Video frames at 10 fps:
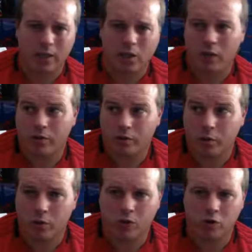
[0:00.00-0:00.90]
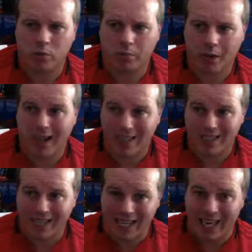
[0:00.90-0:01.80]
I refuse to jump on
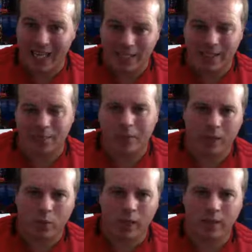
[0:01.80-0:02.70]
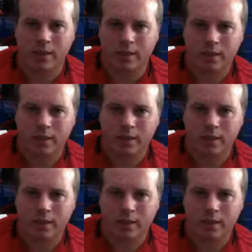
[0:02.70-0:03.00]
the anything bandwagon.